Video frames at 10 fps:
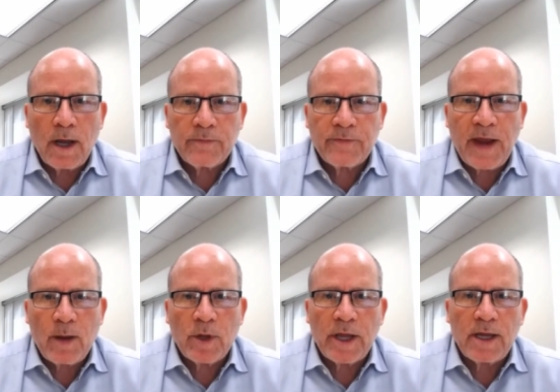
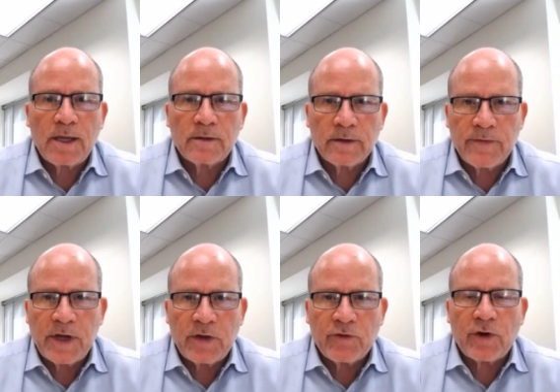family
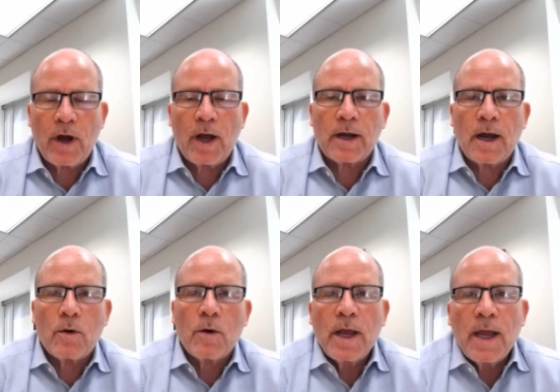living in Chicago.